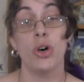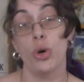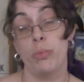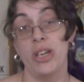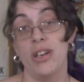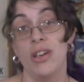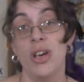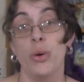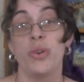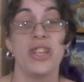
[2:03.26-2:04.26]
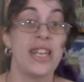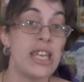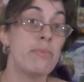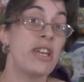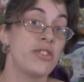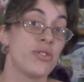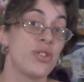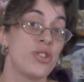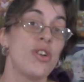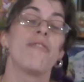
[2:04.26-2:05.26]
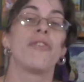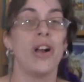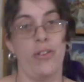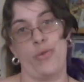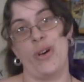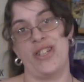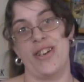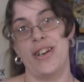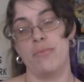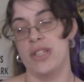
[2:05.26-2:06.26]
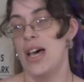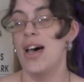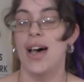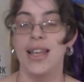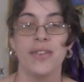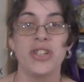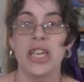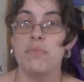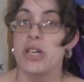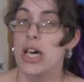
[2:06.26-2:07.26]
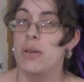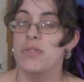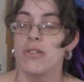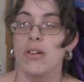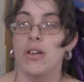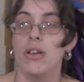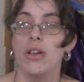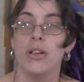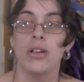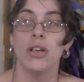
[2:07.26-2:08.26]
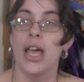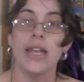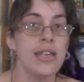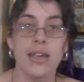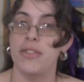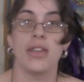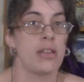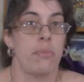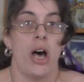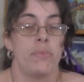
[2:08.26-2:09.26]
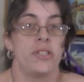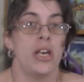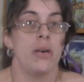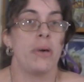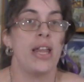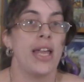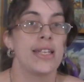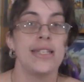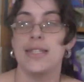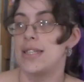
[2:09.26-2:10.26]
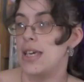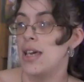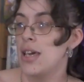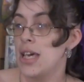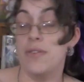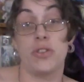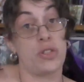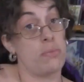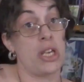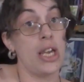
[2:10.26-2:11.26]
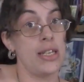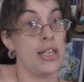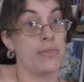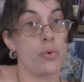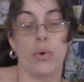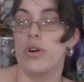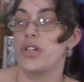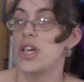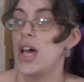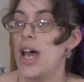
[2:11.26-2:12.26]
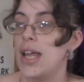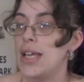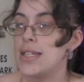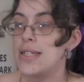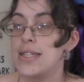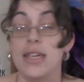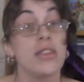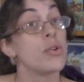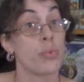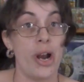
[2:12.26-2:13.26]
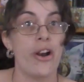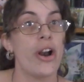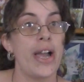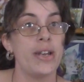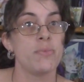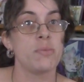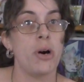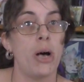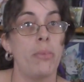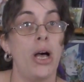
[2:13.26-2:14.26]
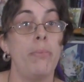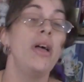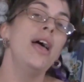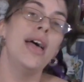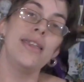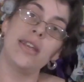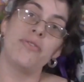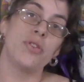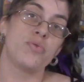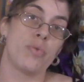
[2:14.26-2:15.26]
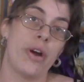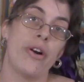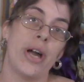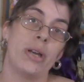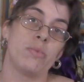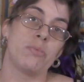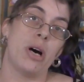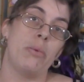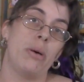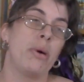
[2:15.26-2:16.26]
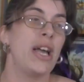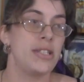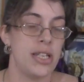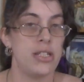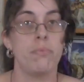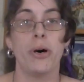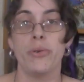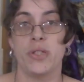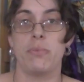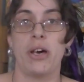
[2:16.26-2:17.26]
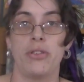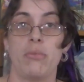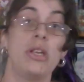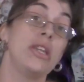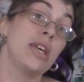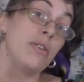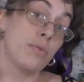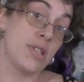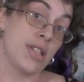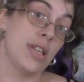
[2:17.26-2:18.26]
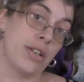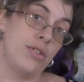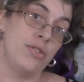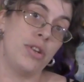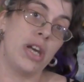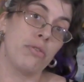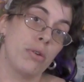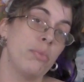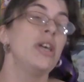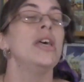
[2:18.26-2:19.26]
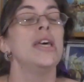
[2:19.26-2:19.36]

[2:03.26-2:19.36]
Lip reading: open with an eBay search for ElfQuest items. I love to keep tabs on anything that pops up. I like to see if there's something I need, of course. I like to see the rare items pop up, and then if those rare items pop up, I tend to post about them in the ElfQuest Collectors Unite group.